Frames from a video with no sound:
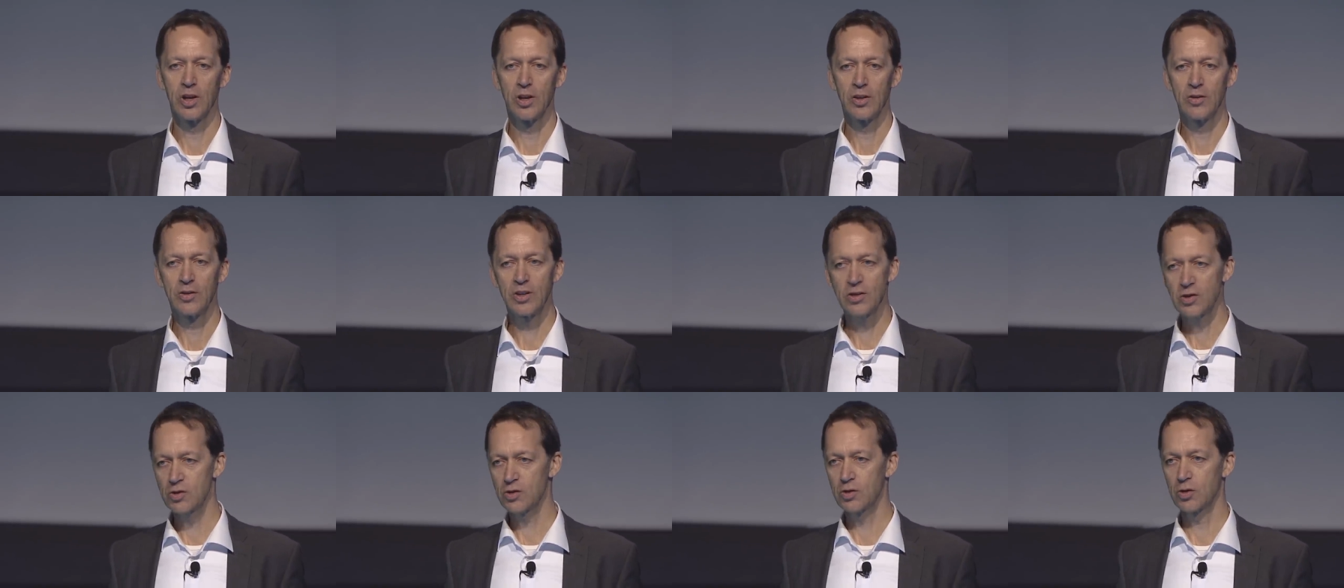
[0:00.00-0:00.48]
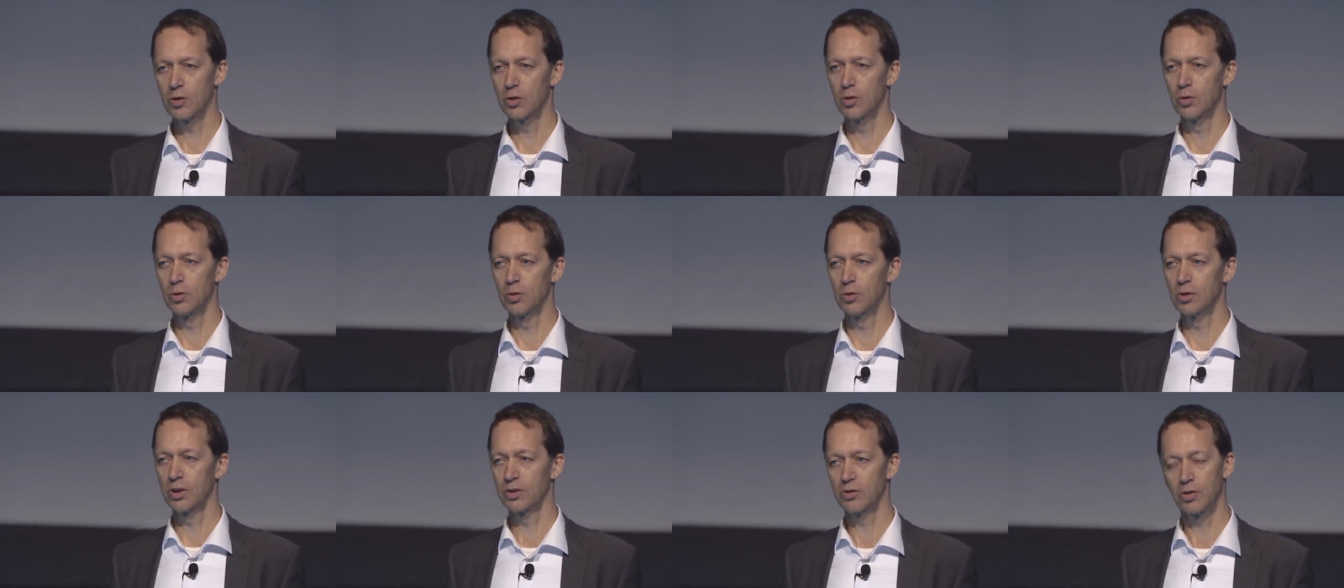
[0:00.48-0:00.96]
This
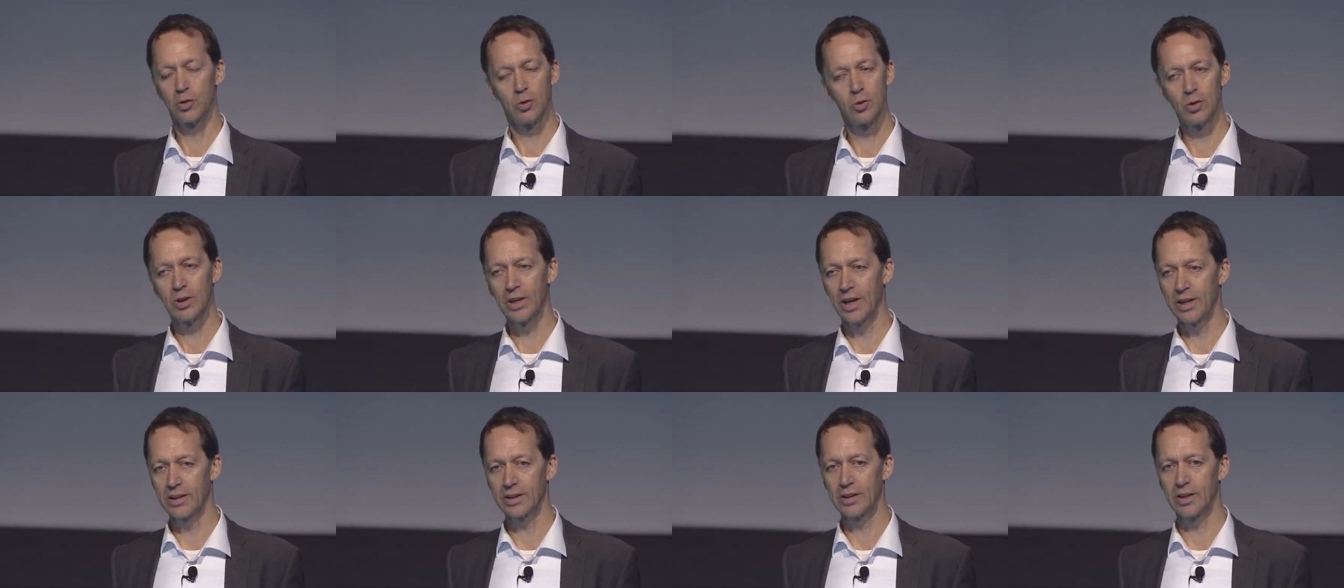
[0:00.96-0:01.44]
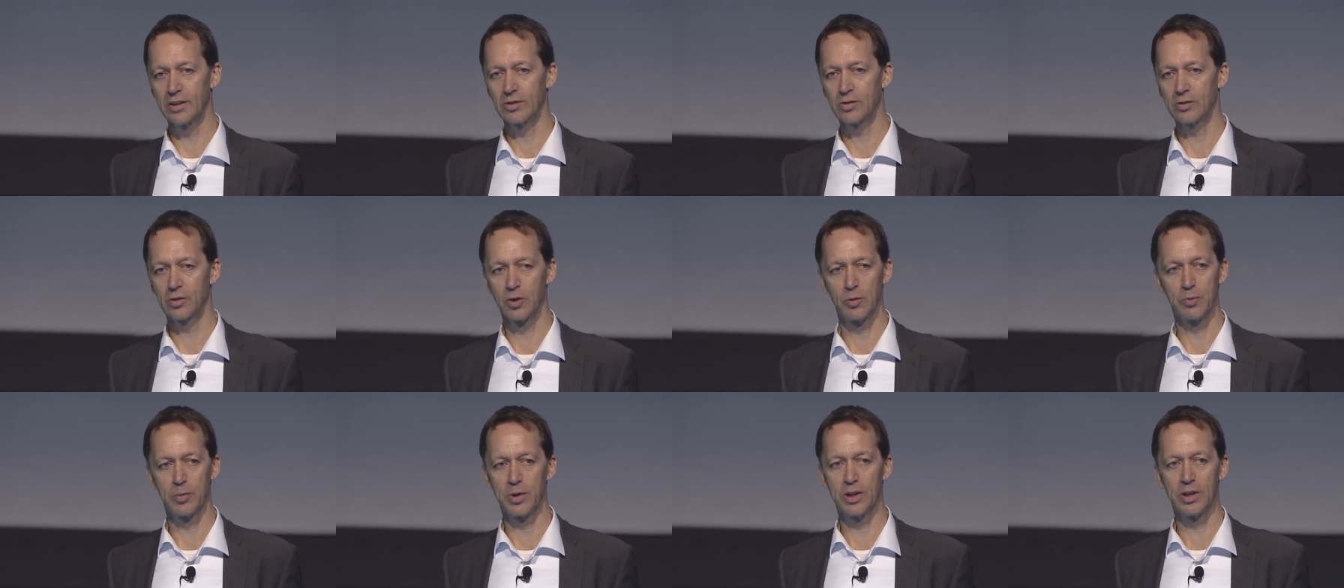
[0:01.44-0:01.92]
tool, a tool like this,
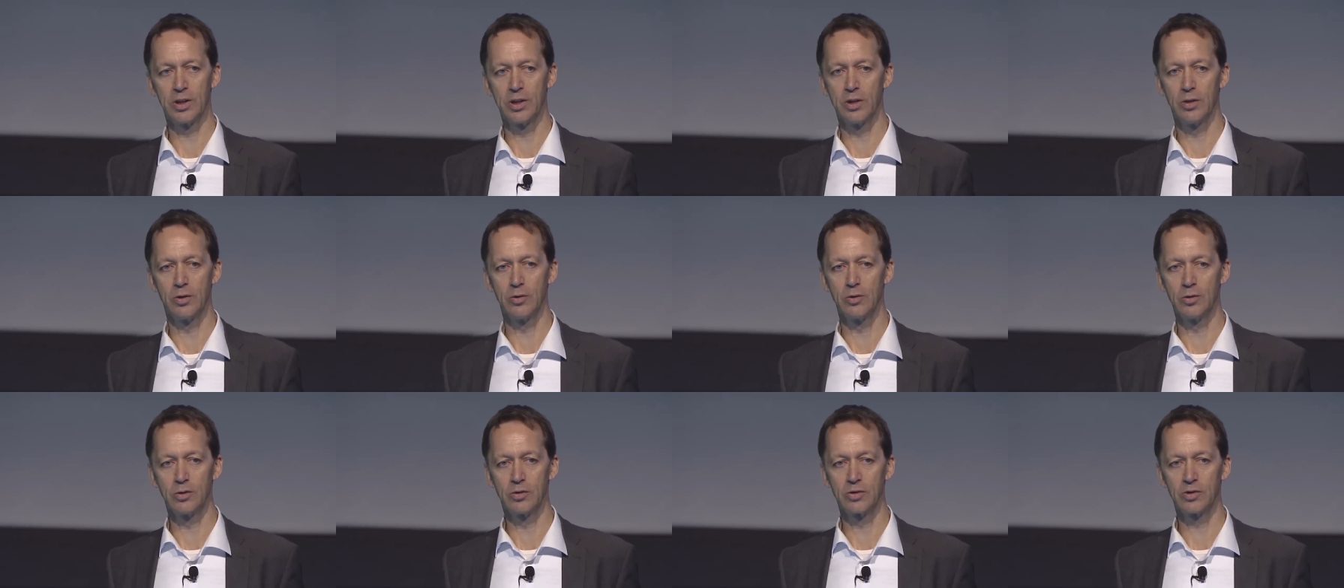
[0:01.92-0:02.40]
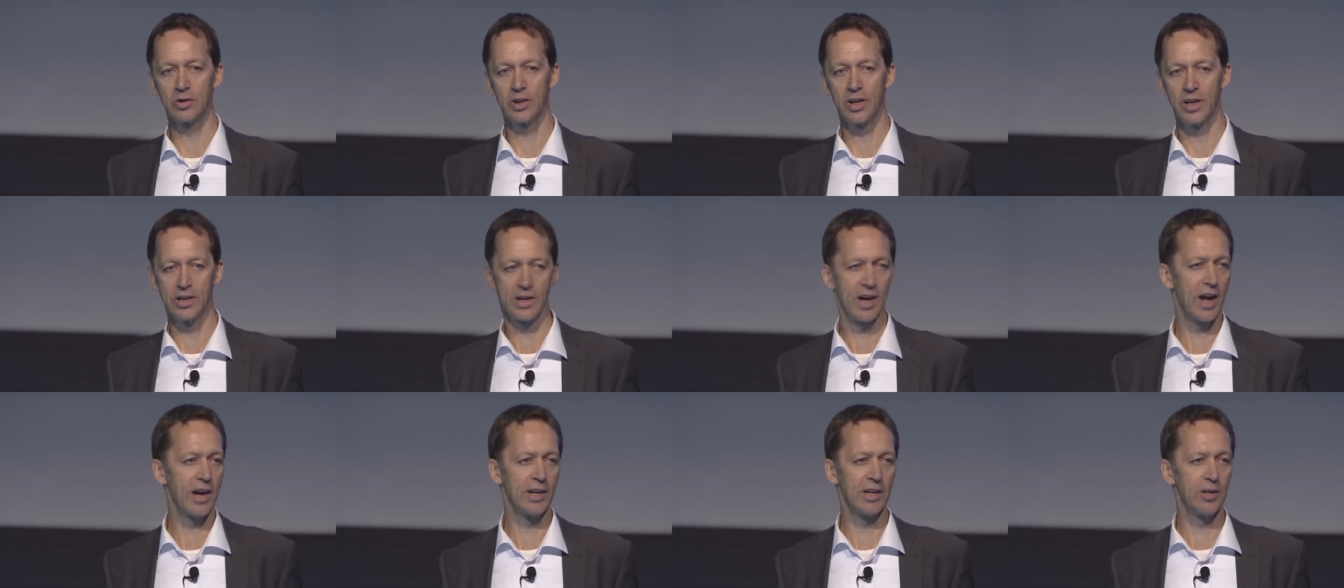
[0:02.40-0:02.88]
could be used
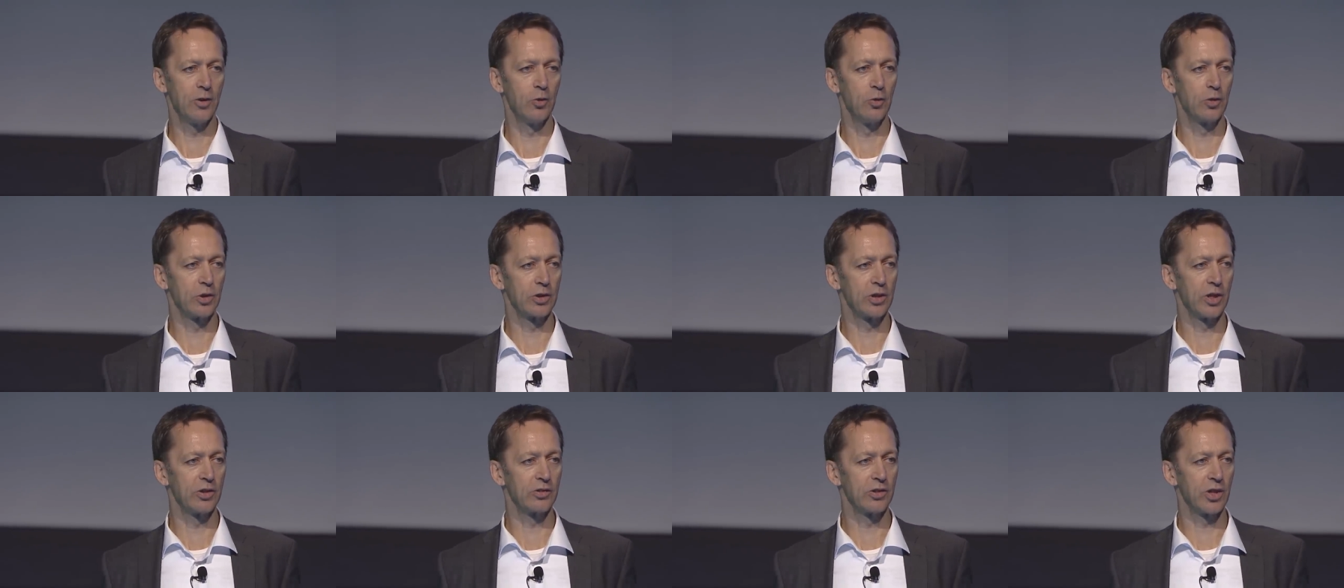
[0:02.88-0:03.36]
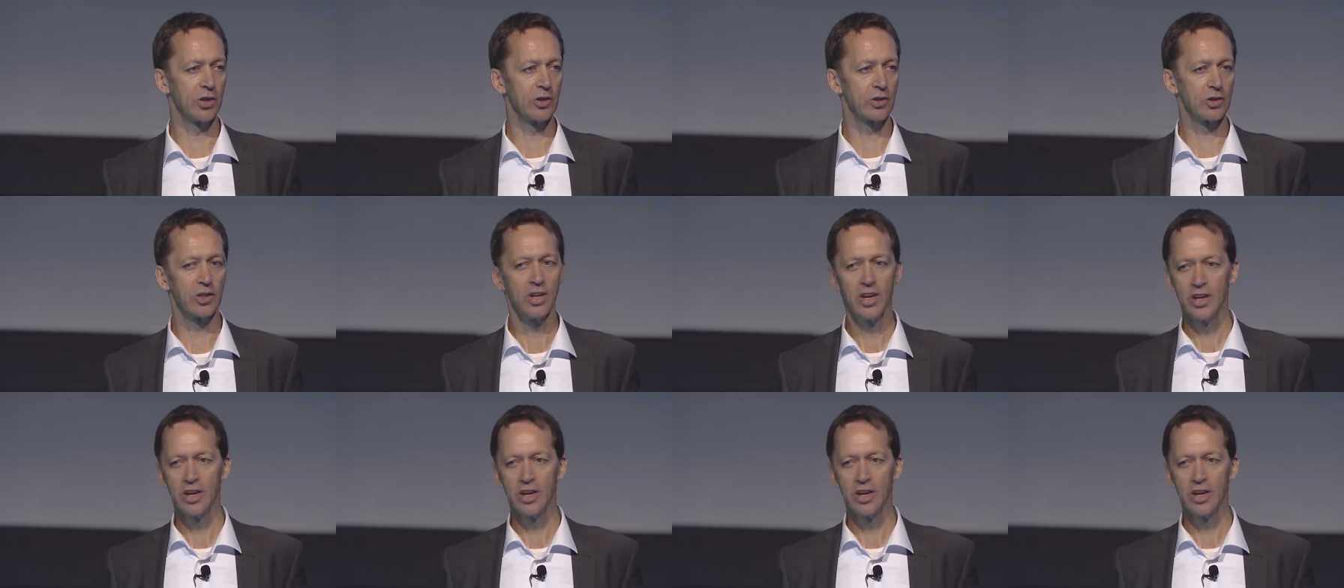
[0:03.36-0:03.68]
in any organization.